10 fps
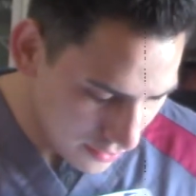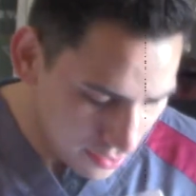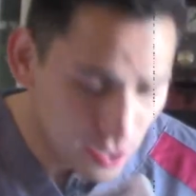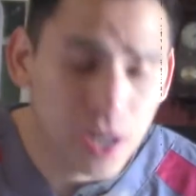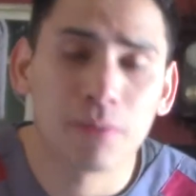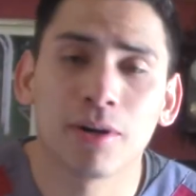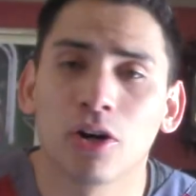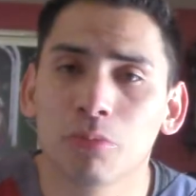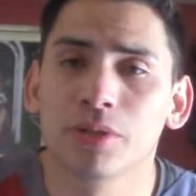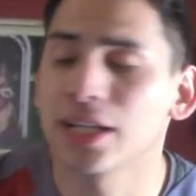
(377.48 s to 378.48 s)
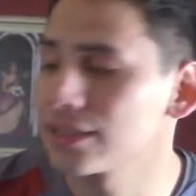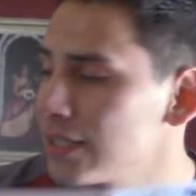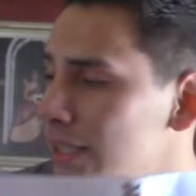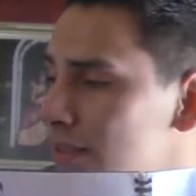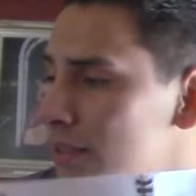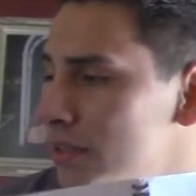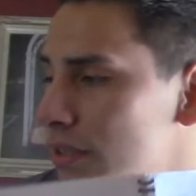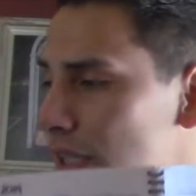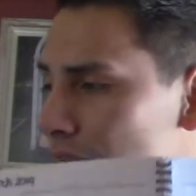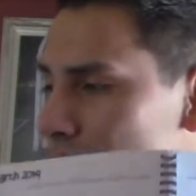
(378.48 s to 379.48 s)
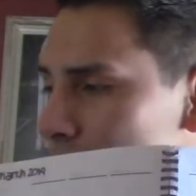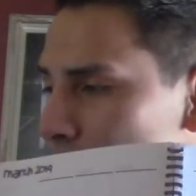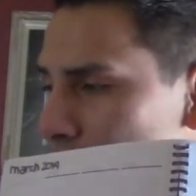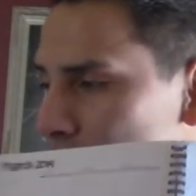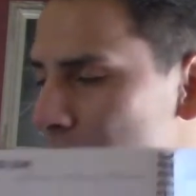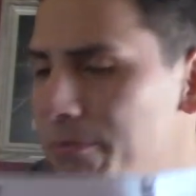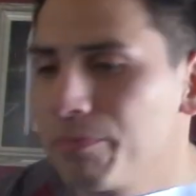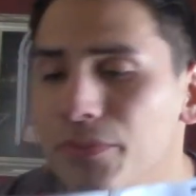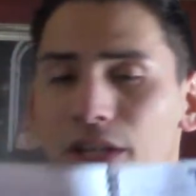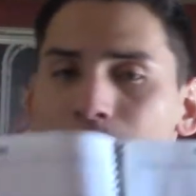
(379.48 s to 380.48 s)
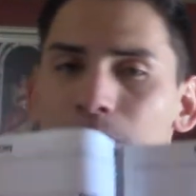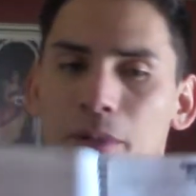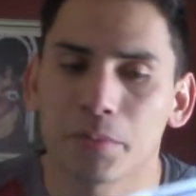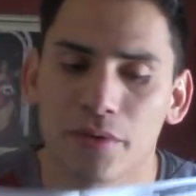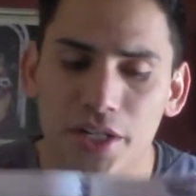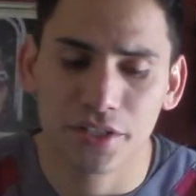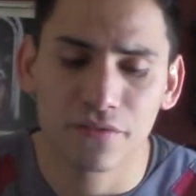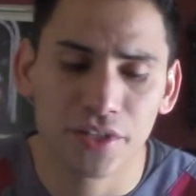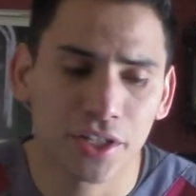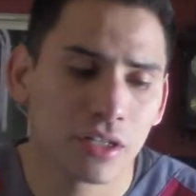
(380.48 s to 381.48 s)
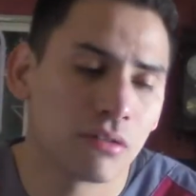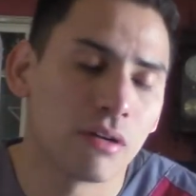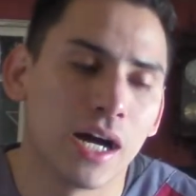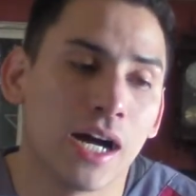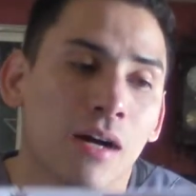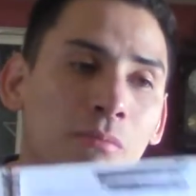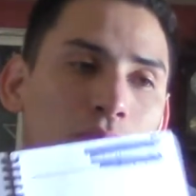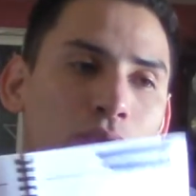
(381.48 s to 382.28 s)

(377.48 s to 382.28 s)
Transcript: I hope you guys like this. This is my lab for preparation video.